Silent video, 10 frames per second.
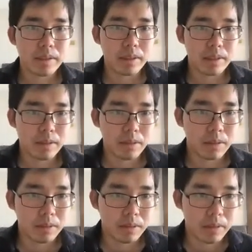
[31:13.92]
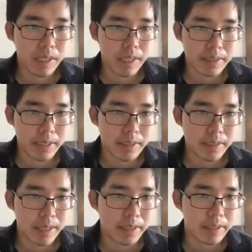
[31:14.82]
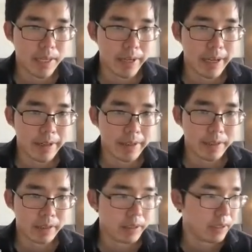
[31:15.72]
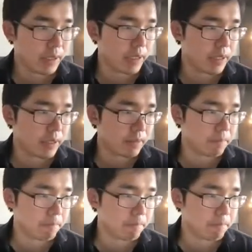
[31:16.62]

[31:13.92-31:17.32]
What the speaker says: So as I said, the error in